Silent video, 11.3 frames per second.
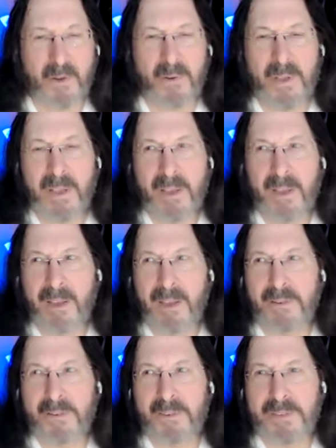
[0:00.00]
So
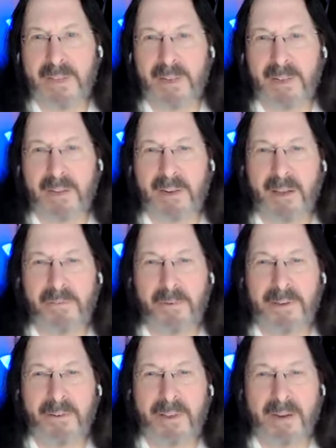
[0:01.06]
Interestingly enough,
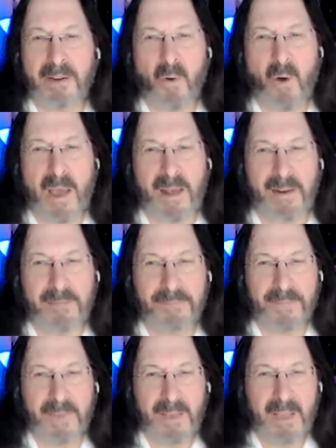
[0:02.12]
when you get quiet
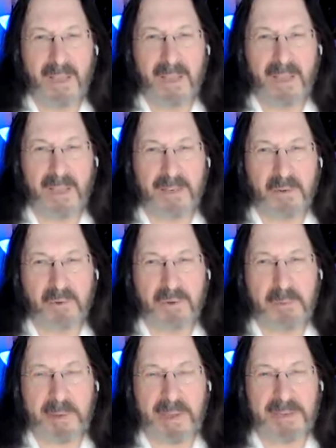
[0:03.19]
and you
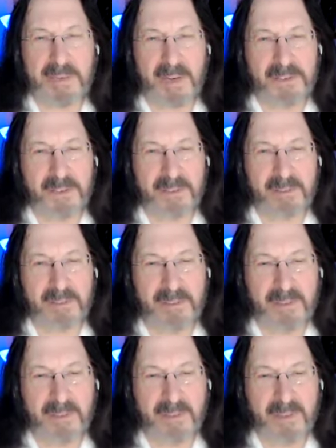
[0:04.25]
really pay attention,
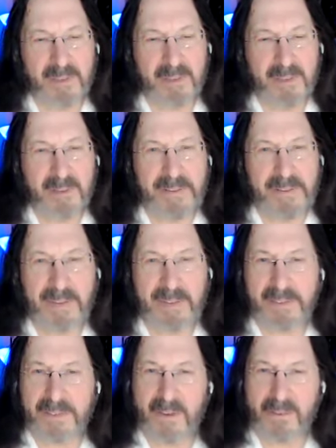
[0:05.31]

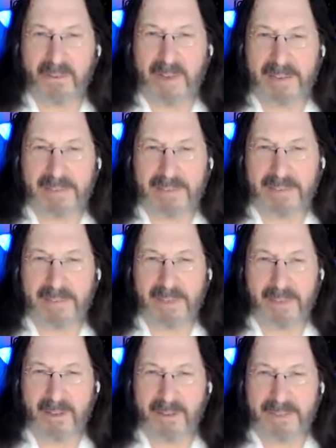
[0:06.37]
feelings don't last a
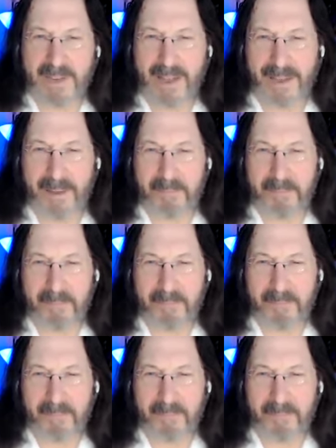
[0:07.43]
long time.